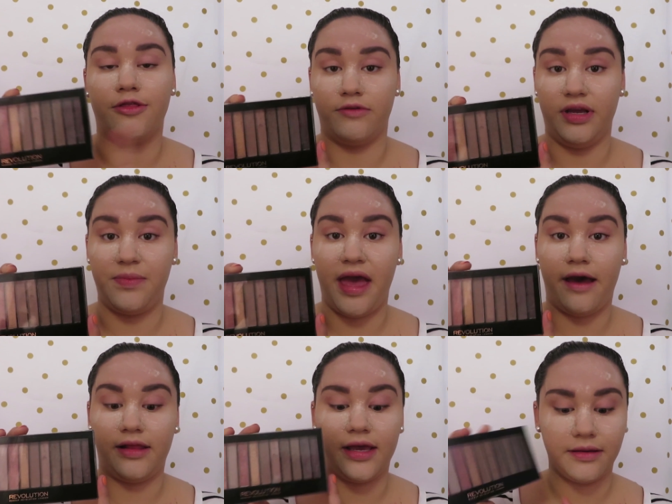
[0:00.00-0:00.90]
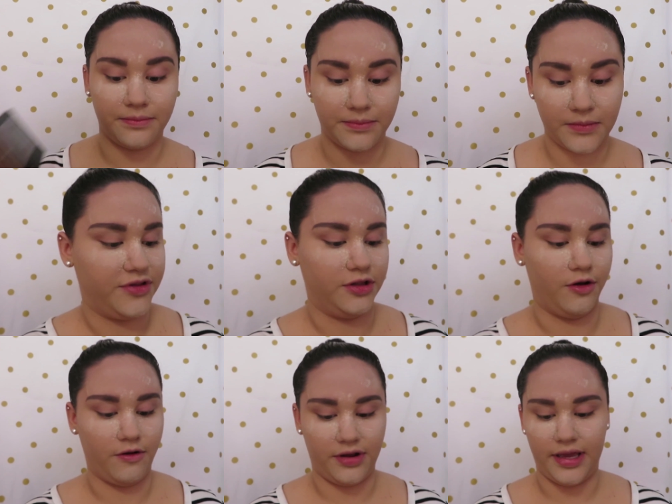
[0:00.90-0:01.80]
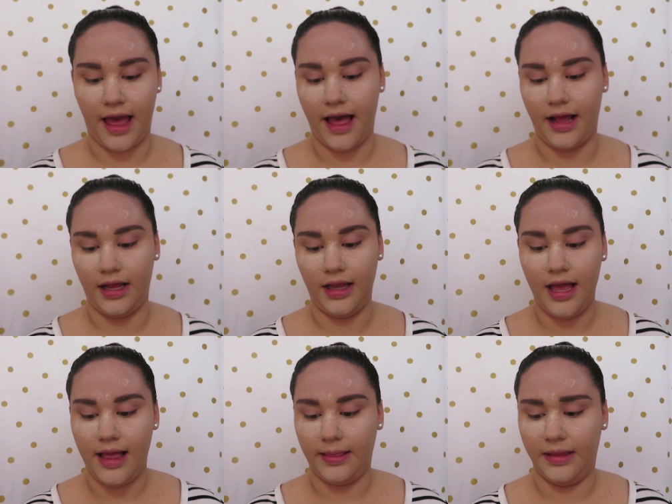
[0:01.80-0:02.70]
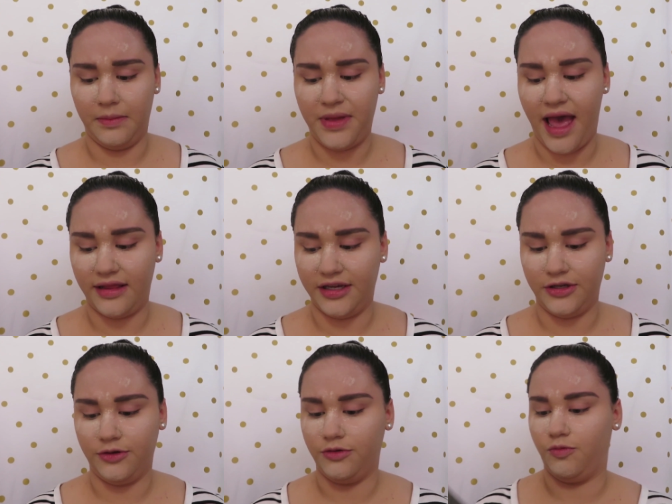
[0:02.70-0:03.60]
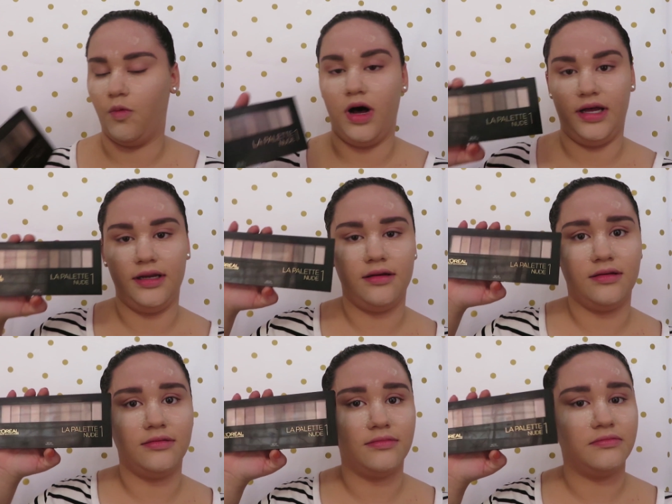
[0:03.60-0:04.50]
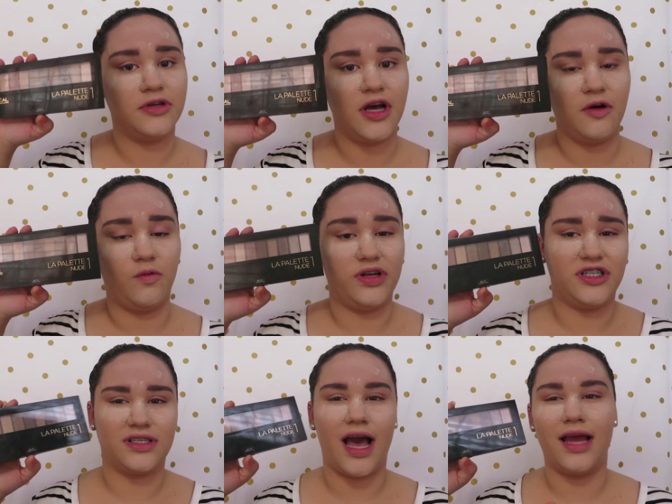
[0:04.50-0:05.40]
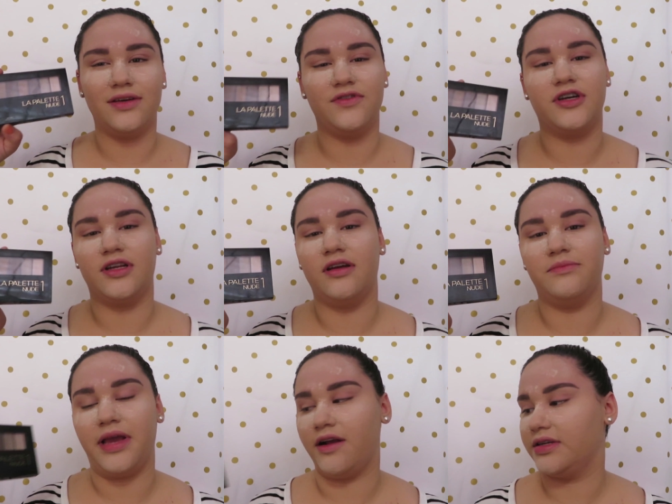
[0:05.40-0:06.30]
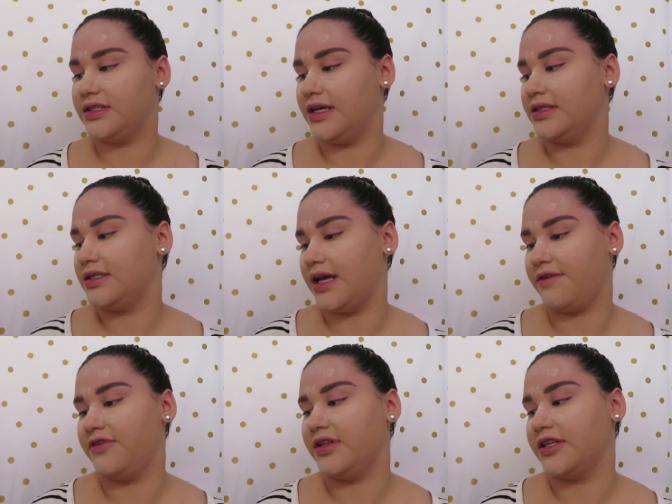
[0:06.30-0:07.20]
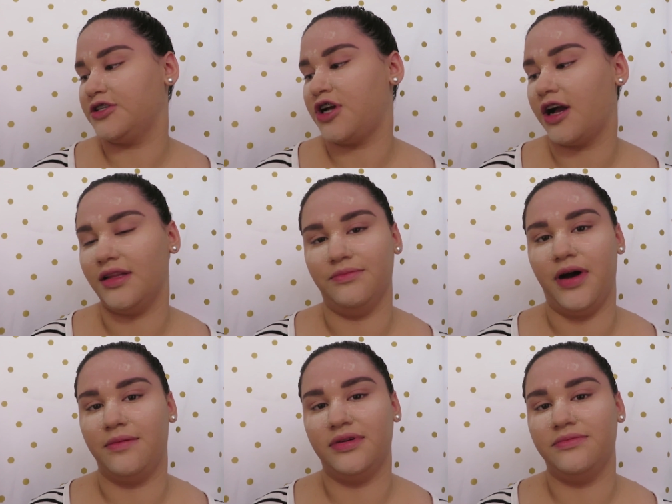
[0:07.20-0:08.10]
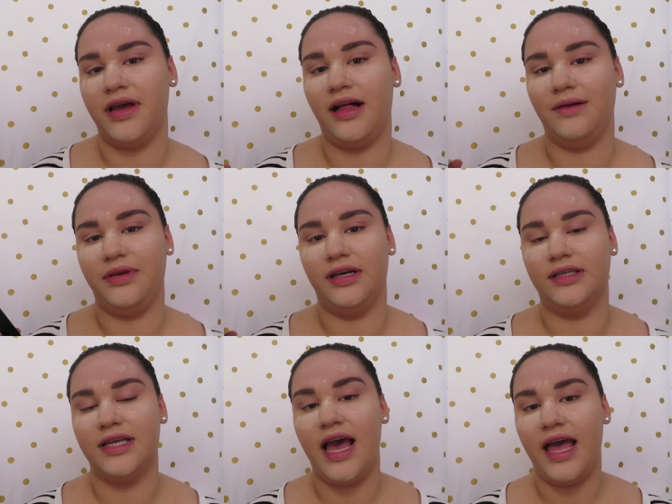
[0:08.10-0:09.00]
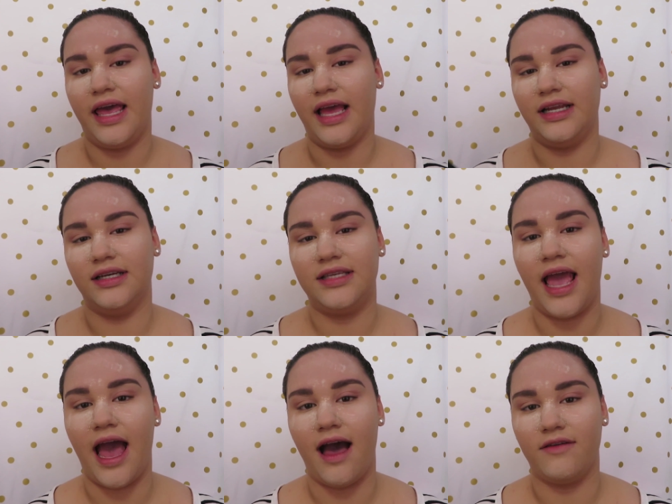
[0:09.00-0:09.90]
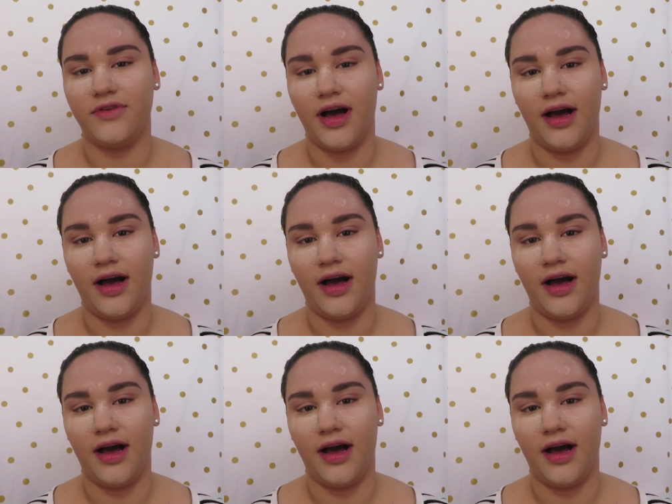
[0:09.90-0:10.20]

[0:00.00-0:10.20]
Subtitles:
3 palette. The L'Oreal La Palette Nude 1, which is kind of a good comparison to, I feel like, the Chocolate Bonbon palette because it does have